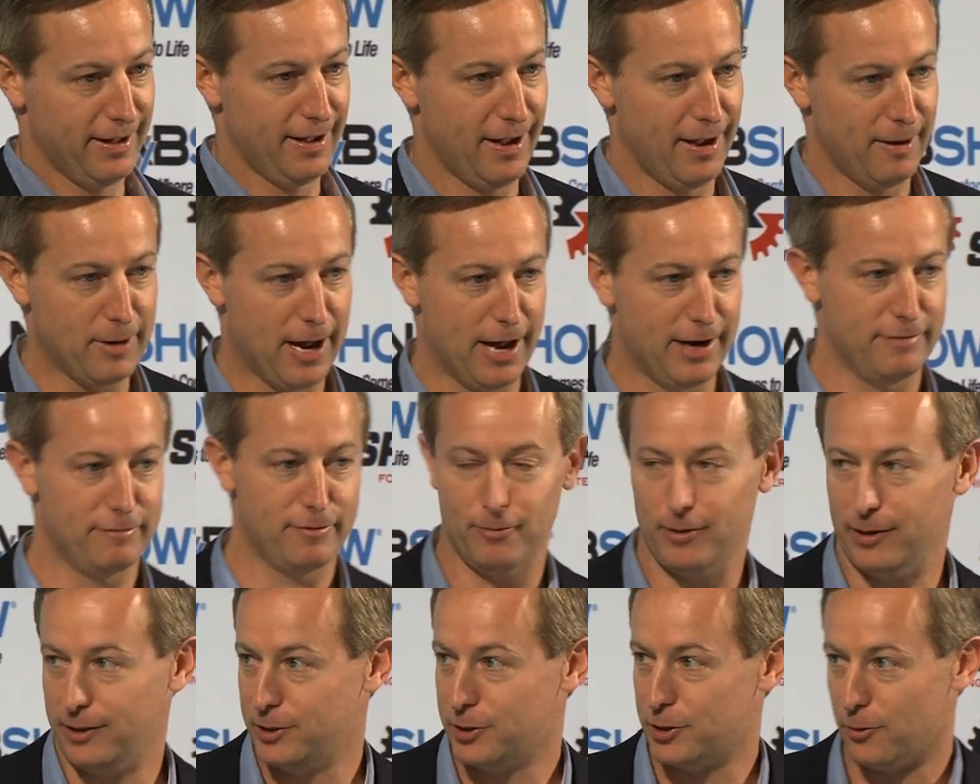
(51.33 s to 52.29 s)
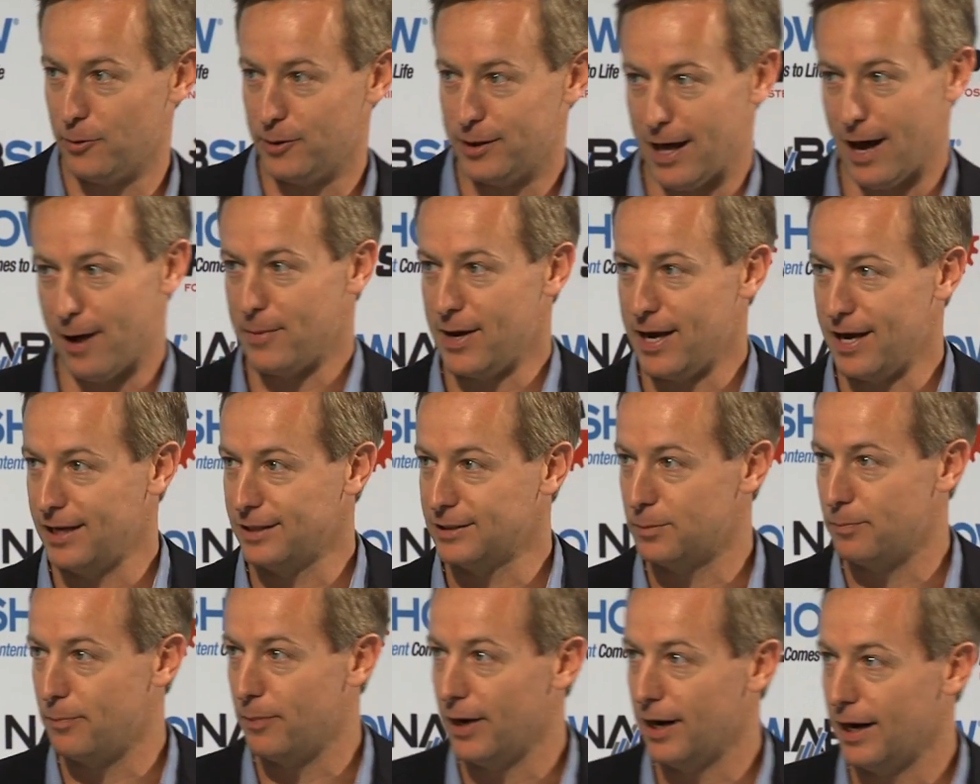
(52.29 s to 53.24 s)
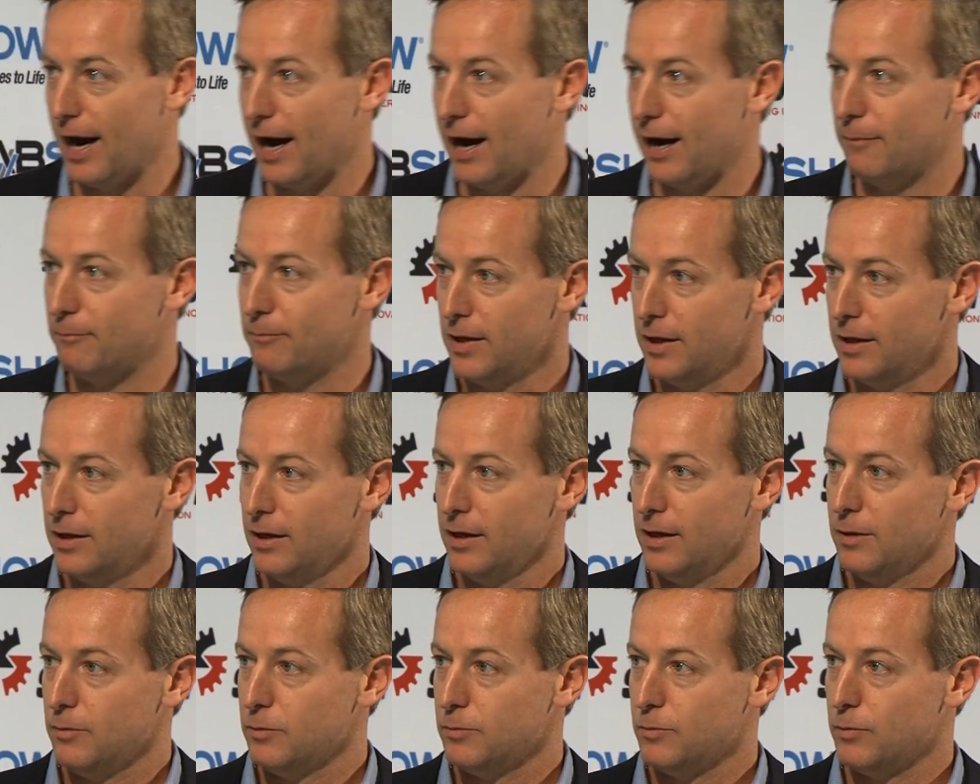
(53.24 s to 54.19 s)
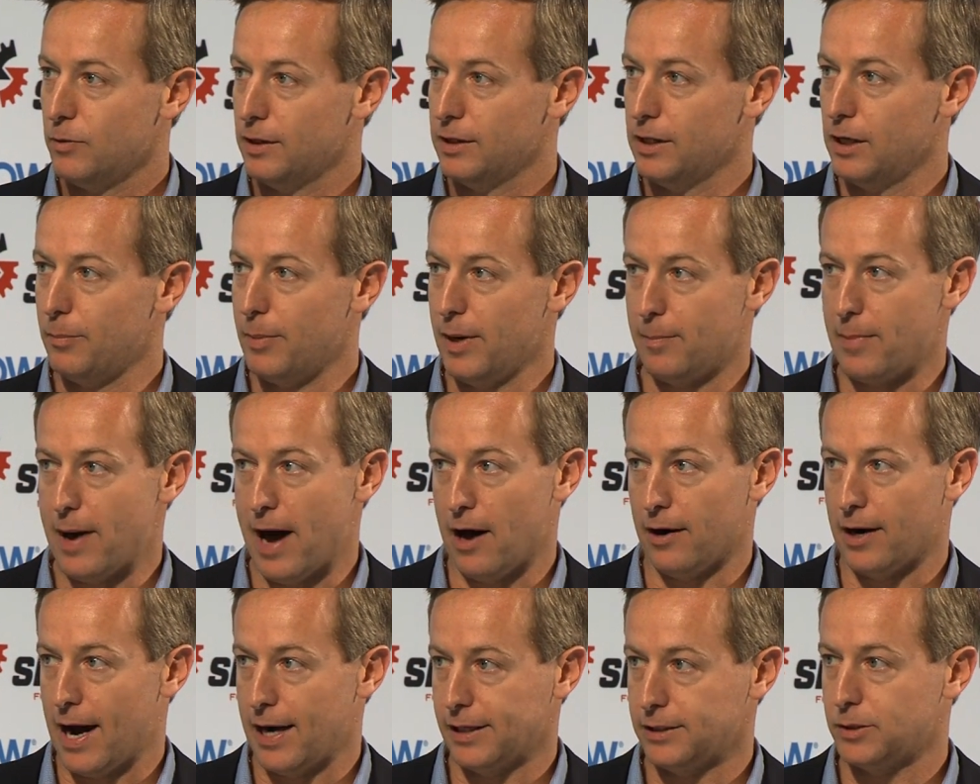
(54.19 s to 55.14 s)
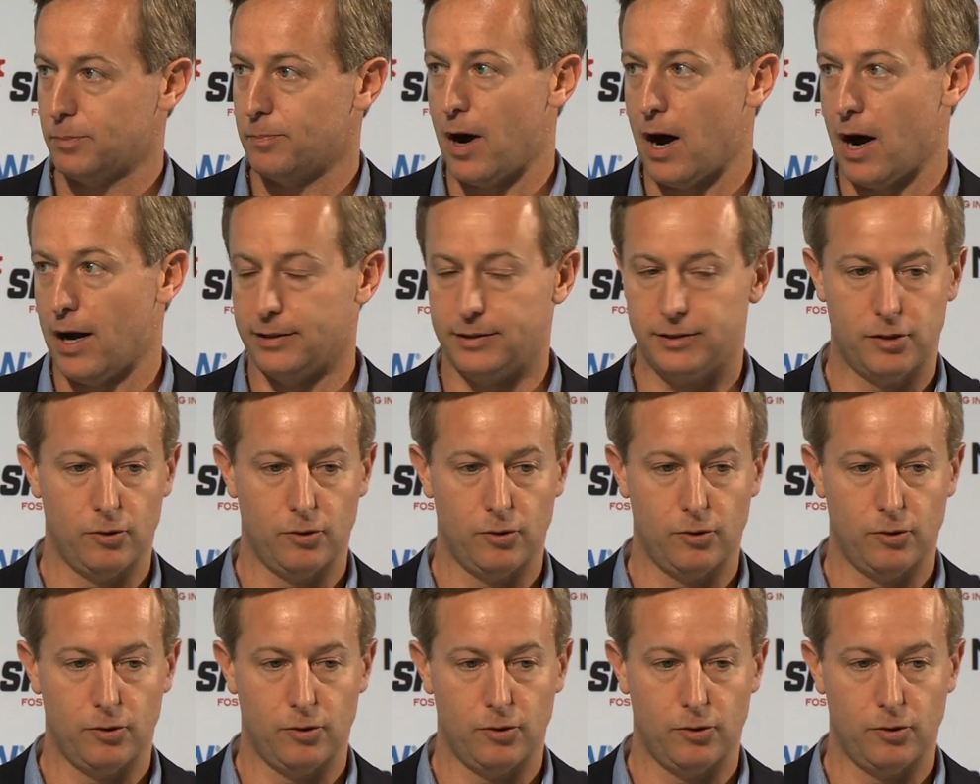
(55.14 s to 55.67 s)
I'm not even really sure what that means, but a little bit about iSpot.